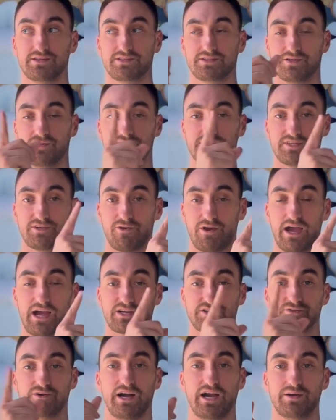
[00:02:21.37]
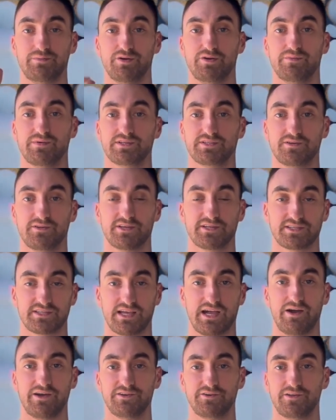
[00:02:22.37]
So it's your actual eye movement. So this is
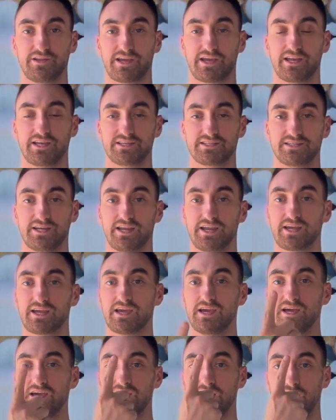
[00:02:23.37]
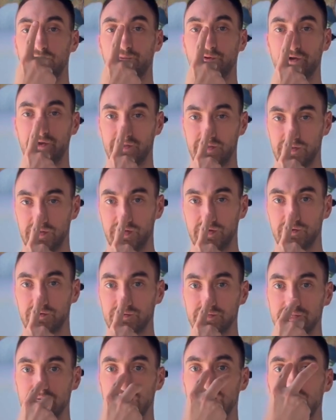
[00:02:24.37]
how I do the kinesthetic. I point at the
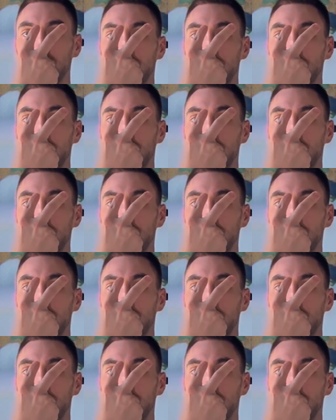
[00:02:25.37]
nose.